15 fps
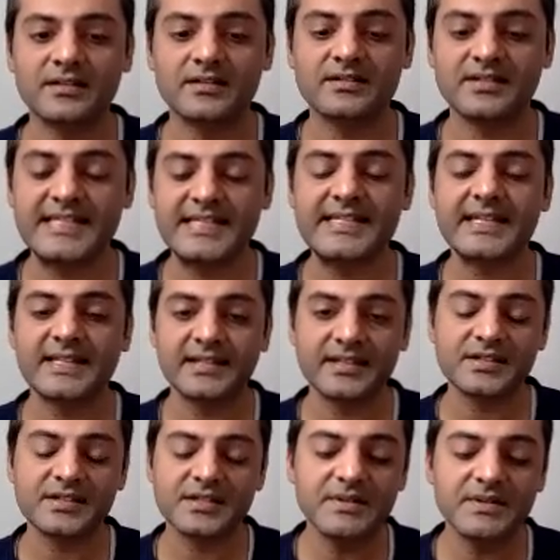detailing
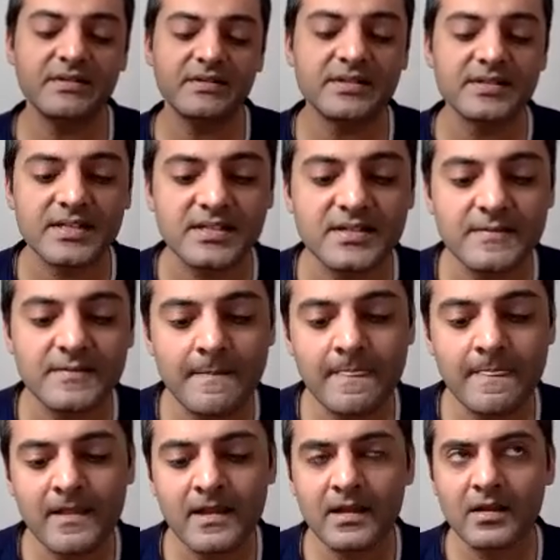his experiences
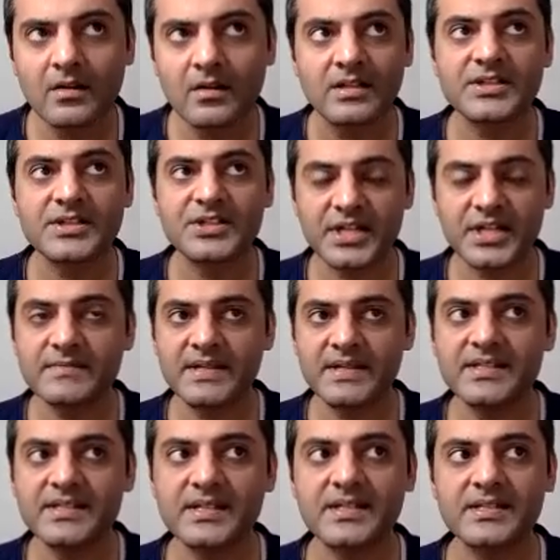called Just
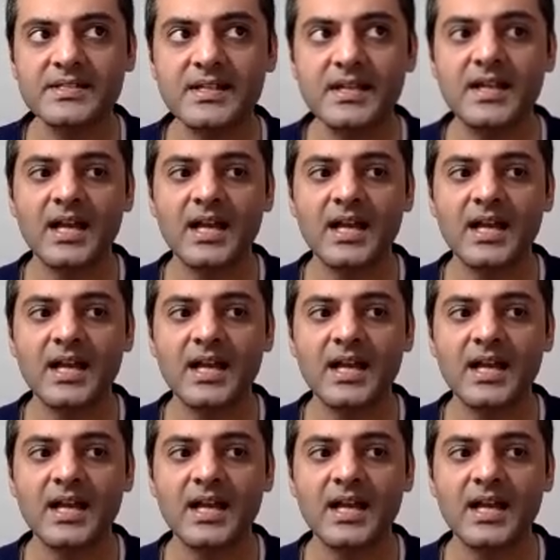Business,